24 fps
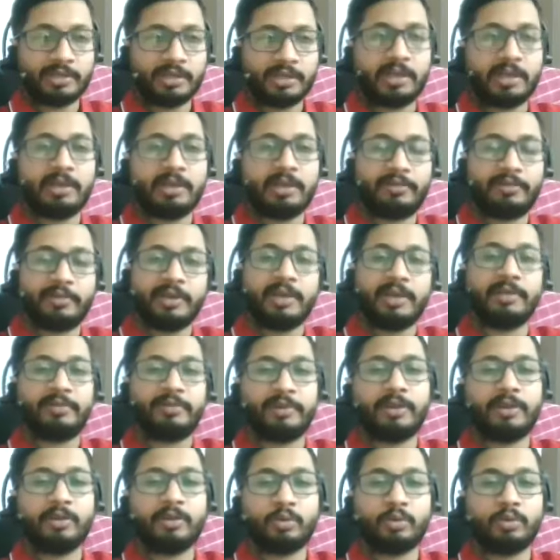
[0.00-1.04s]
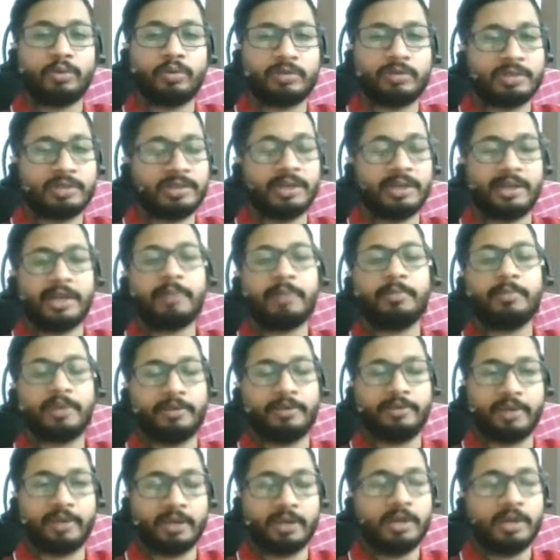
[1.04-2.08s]
are different courses that I'm
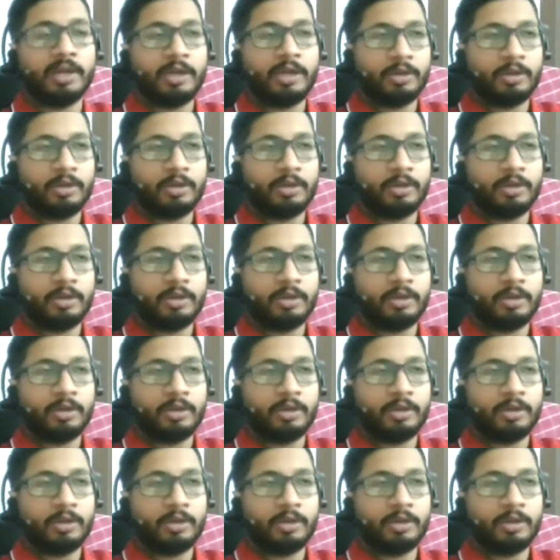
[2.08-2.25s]
giving.